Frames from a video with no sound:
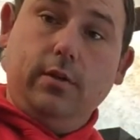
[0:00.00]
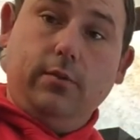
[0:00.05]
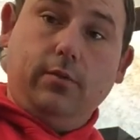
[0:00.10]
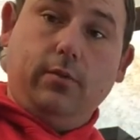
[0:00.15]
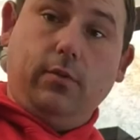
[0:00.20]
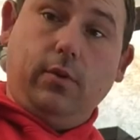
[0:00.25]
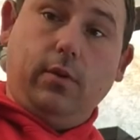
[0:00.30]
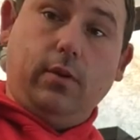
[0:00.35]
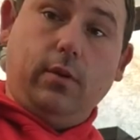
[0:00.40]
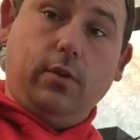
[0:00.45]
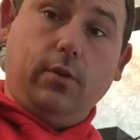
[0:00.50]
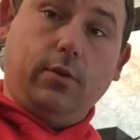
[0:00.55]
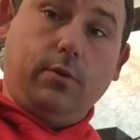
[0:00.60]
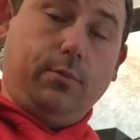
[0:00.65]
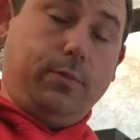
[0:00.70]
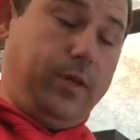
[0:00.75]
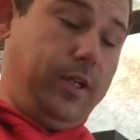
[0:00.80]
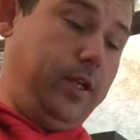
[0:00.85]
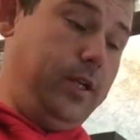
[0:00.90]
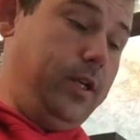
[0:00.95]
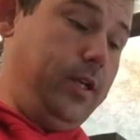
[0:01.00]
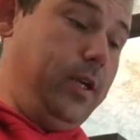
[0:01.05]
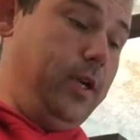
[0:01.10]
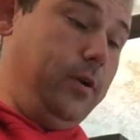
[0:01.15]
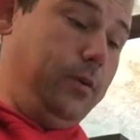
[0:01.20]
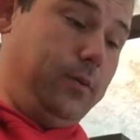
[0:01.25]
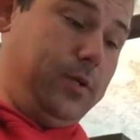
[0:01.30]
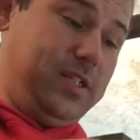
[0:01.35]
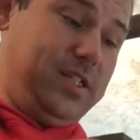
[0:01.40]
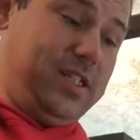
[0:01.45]
for a little bit.
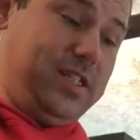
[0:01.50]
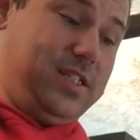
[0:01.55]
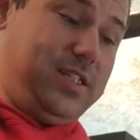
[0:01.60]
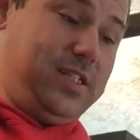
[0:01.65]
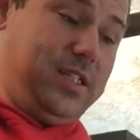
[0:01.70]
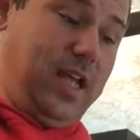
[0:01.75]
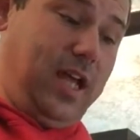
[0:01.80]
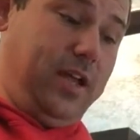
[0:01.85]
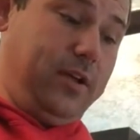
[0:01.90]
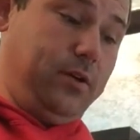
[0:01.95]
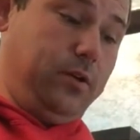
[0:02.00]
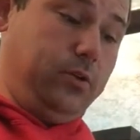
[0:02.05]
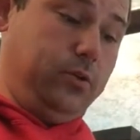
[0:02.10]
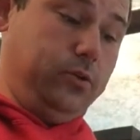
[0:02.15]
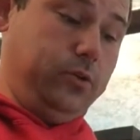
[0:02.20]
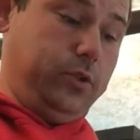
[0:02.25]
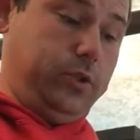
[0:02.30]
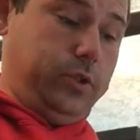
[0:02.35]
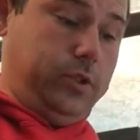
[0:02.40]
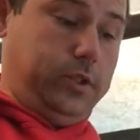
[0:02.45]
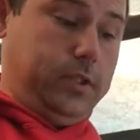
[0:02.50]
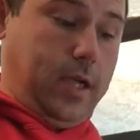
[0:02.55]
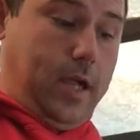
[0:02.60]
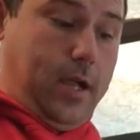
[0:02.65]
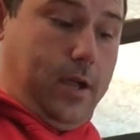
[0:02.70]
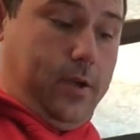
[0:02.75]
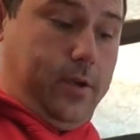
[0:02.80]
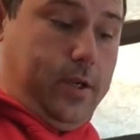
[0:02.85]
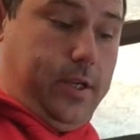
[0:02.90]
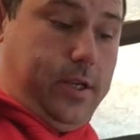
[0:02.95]
Once it settles
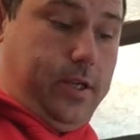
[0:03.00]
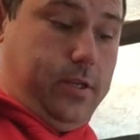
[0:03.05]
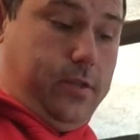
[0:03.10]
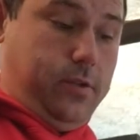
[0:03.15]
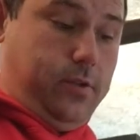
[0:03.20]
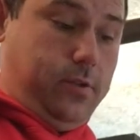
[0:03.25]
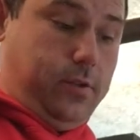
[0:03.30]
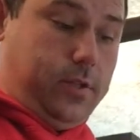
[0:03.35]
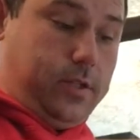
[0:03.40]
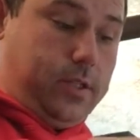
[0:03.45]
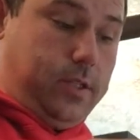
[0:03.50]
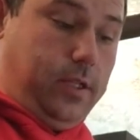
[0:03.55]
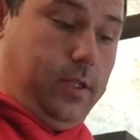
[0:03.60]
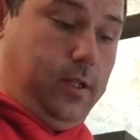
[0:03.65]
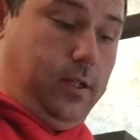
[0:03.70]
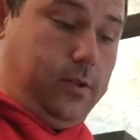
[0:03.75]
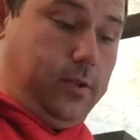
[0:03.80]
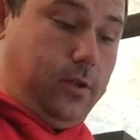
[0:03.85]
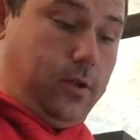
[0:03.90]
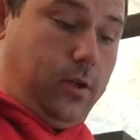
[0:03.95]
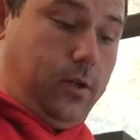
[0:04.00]
down into the cylinder,